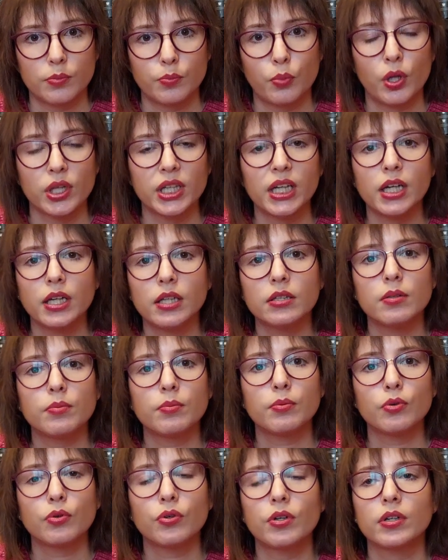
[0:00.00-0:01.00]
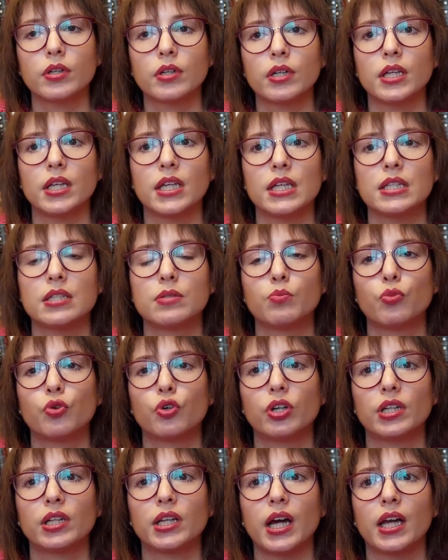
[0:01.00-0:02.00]
Pauline in the book is
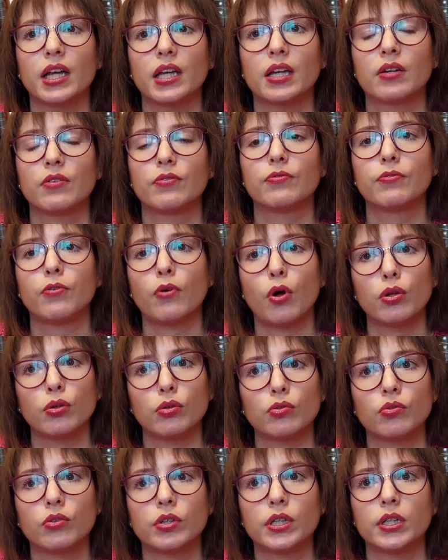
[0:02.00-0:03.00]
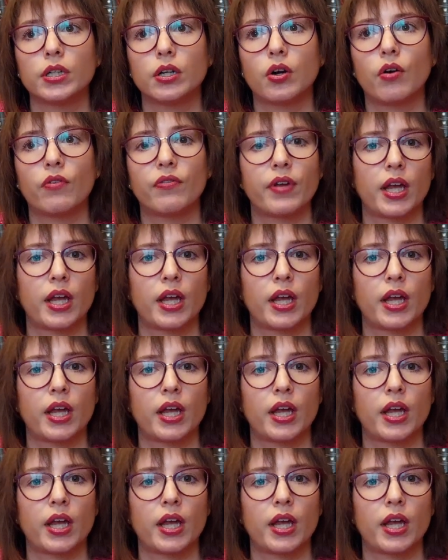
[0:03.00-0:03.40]
more like a follower of